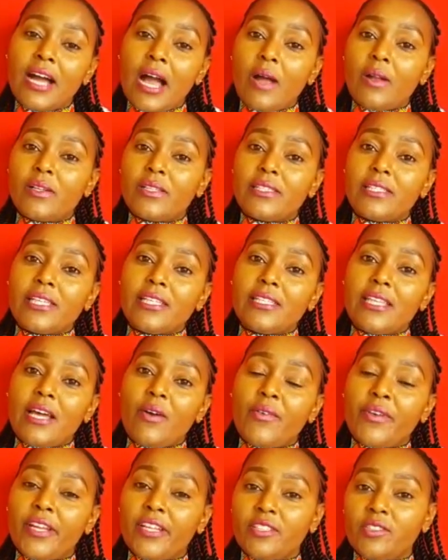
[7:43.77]
I'll sit
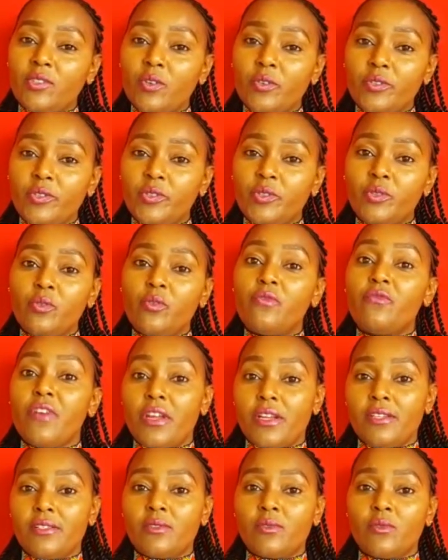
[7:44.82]
down and talk to you
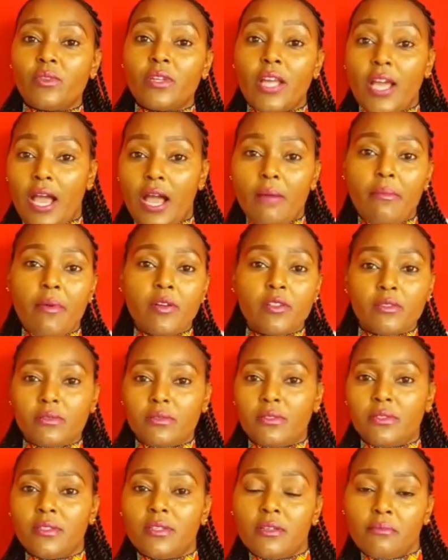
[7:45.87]
very soon about
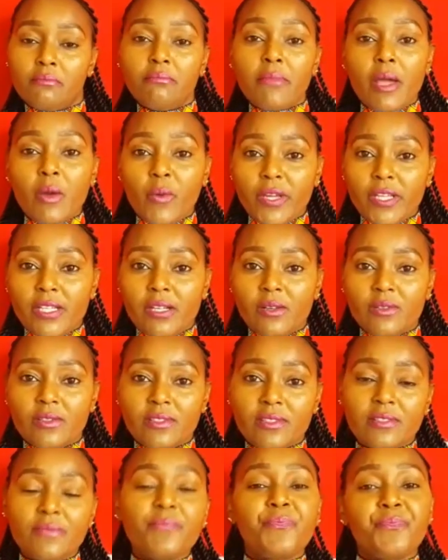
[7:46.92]
my weight
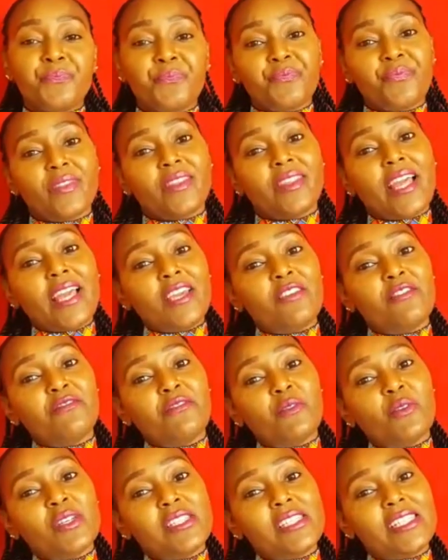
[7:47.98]
loss. Thank you
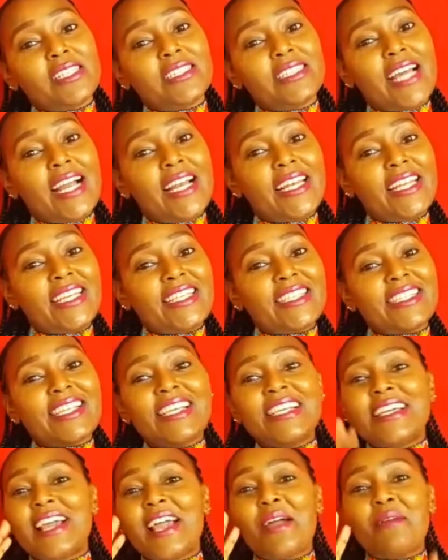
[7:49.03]
for watching, darlings.
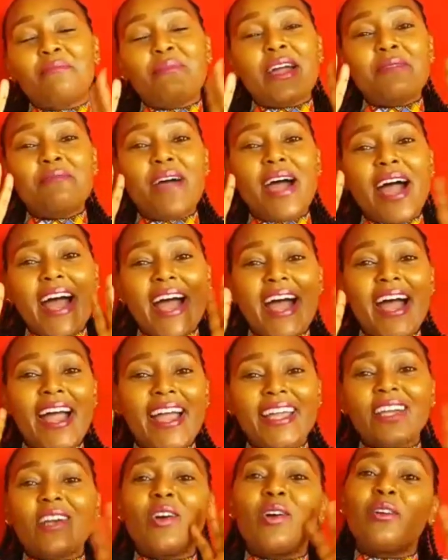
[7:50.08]

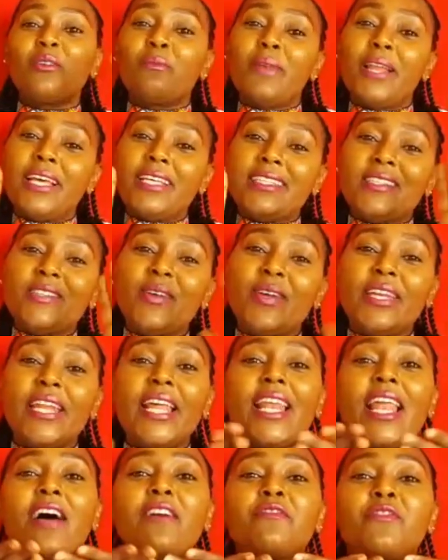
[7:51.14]
Bye-bye. God bless you and I
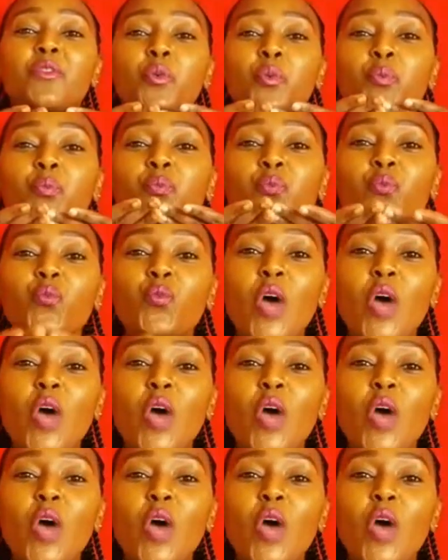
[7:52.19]
love you.